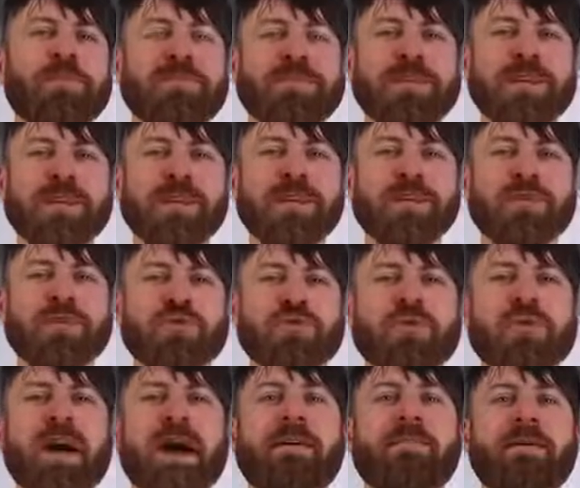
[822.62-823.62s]
to see you
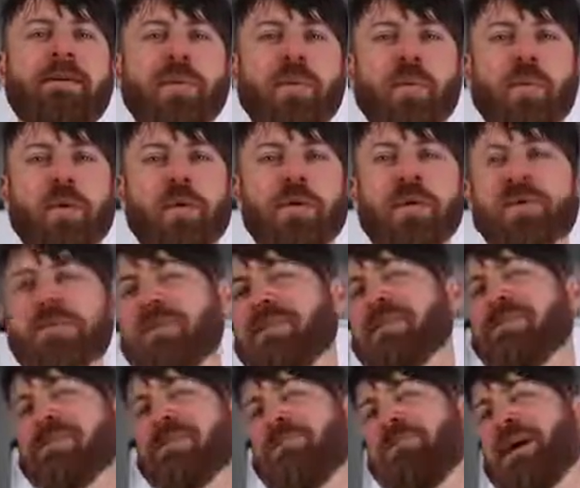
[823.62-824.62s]
travel the world. It
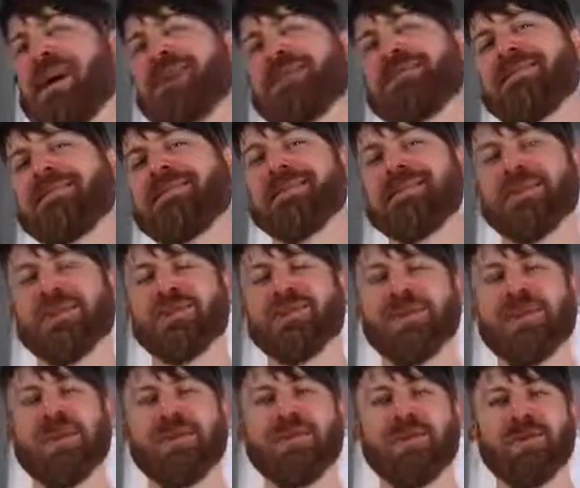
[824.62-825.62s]
is the best
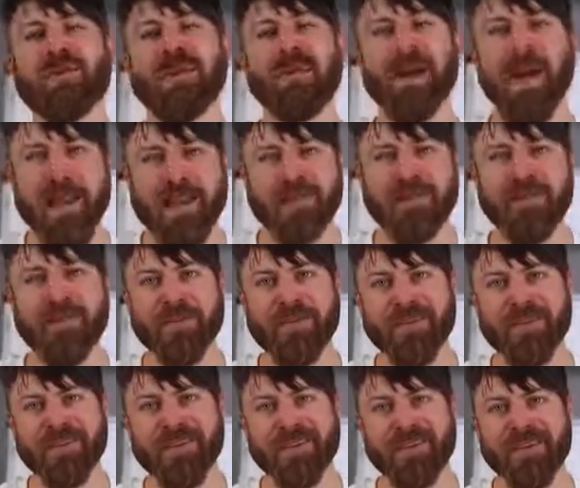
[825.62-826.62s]
decision of your life.
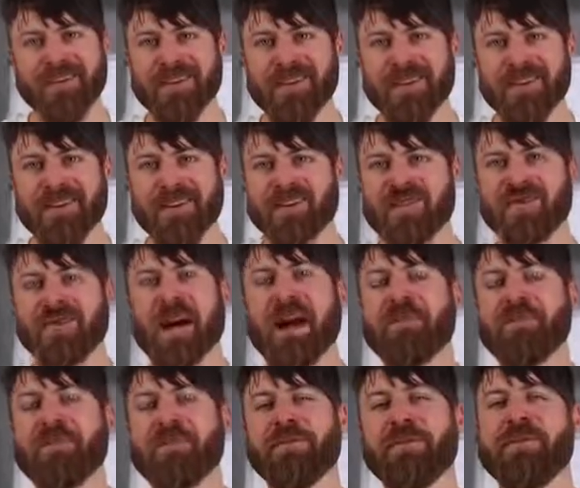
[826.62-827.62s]

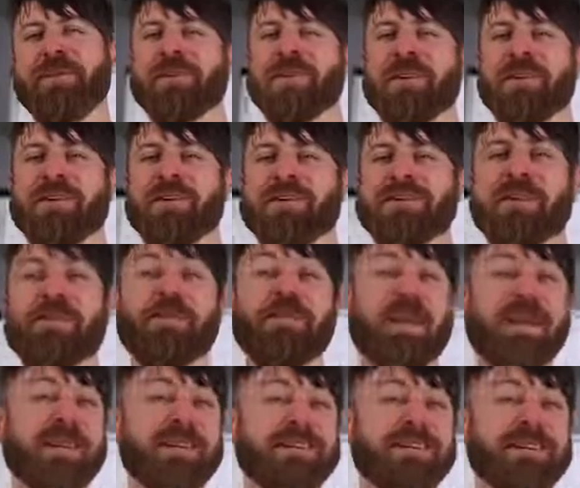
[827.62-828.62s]
Travel for a year, it's
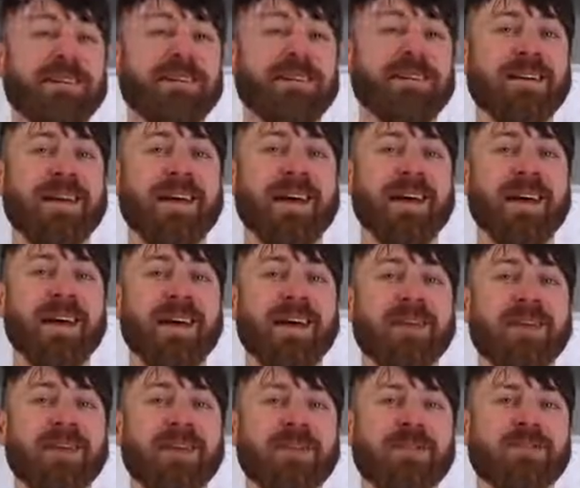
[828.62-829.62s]
amazing,
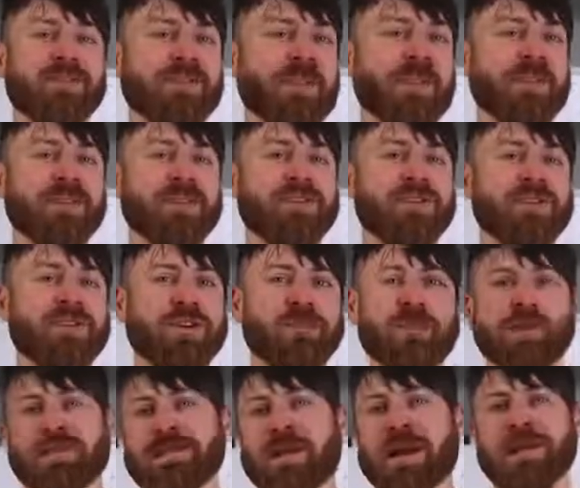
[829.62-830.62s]
and it'll change your
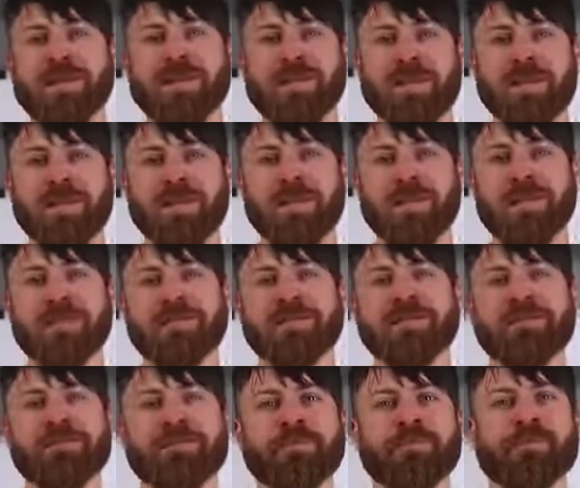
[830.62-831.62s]
perspective on things.
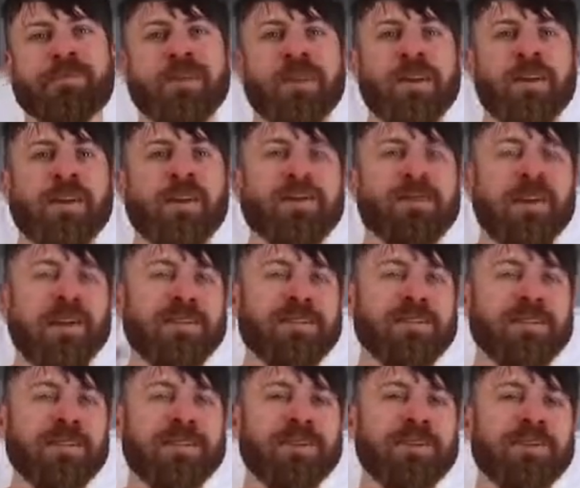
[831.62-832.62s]
Great
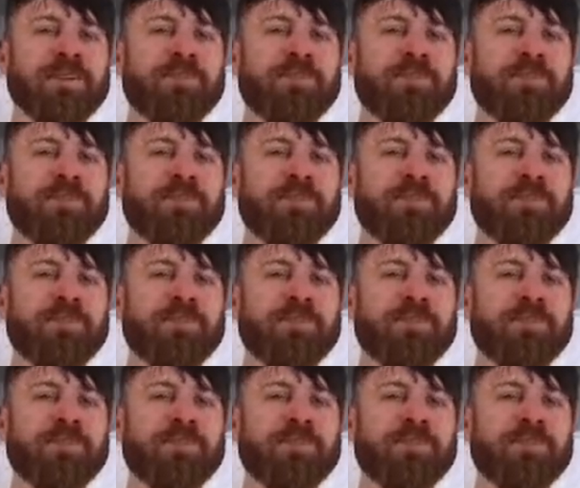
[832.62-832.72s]
seeing